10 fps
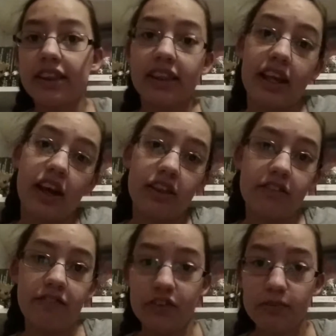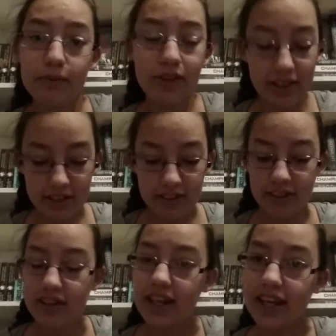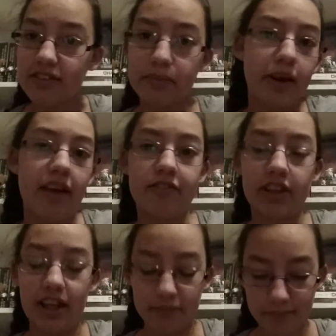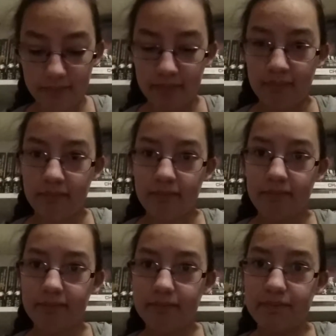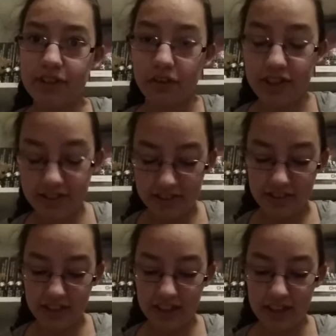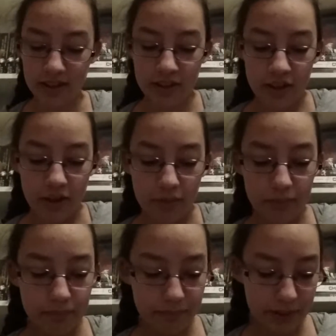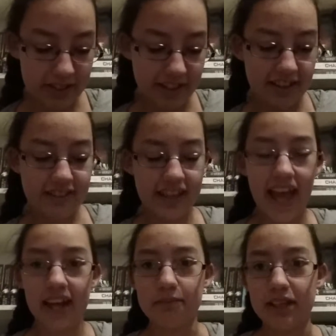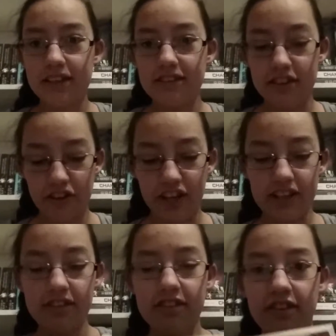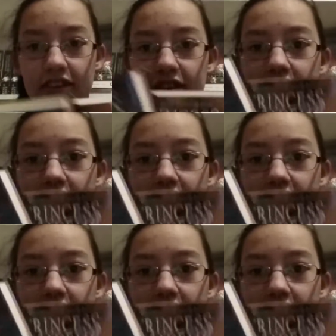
they got the first book and the next book after that. So this is the Princess Academy series.